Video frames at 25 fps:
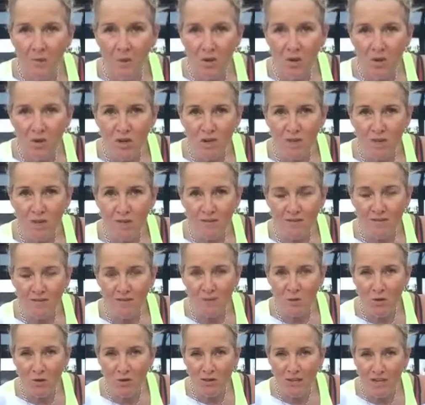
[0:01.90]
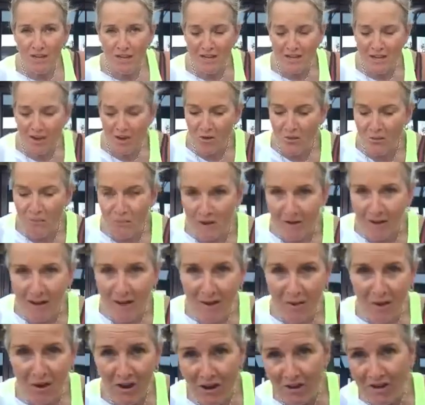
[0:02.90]
Morning, 1 year no beer.
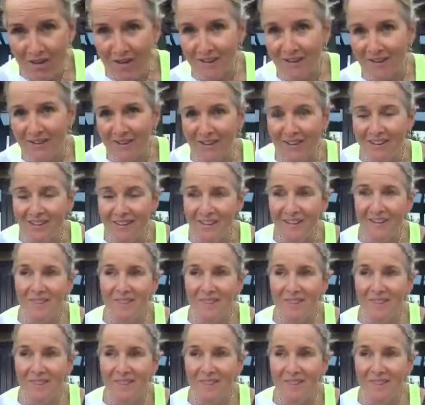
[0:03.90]
How are you?